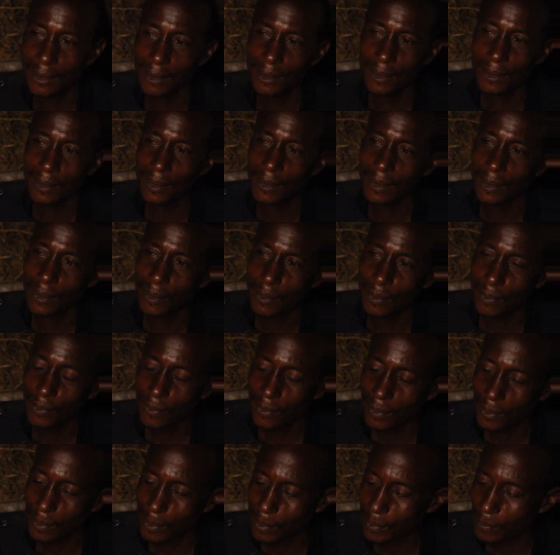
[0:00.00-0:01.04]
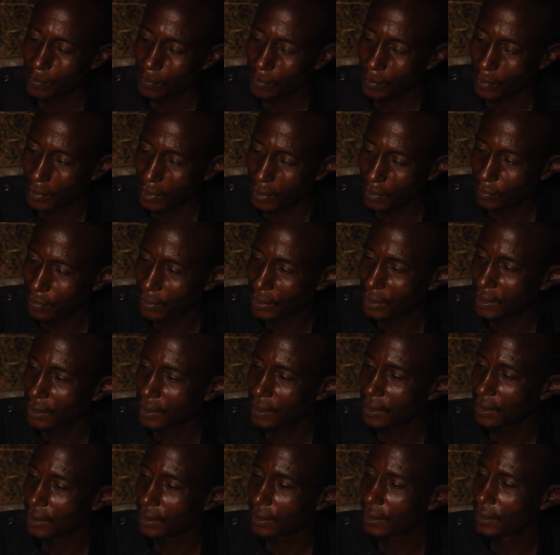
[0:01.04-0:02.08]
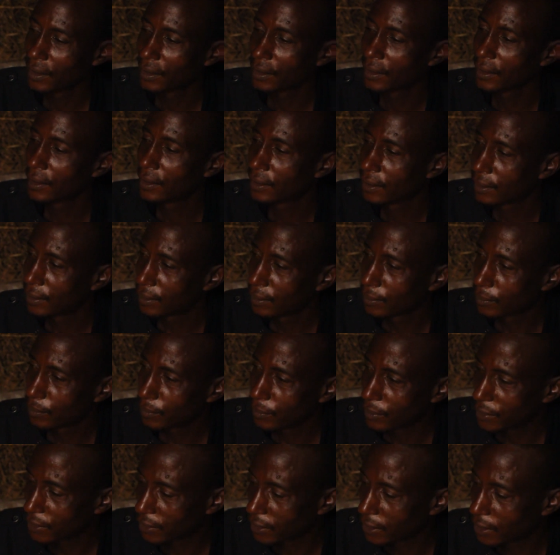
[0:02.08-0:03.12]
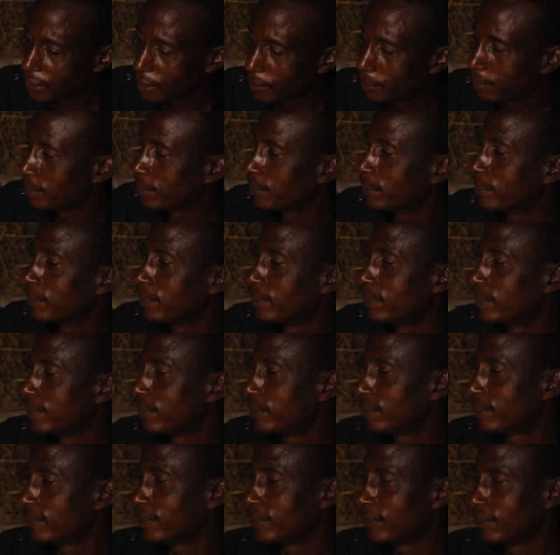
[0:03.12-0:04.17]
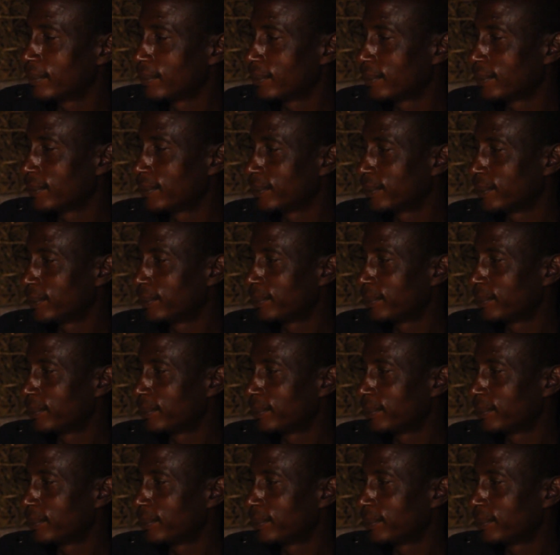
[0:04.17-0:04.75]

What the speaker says: Then for night, so how wanna do for security? Where the Nofi can't take cow?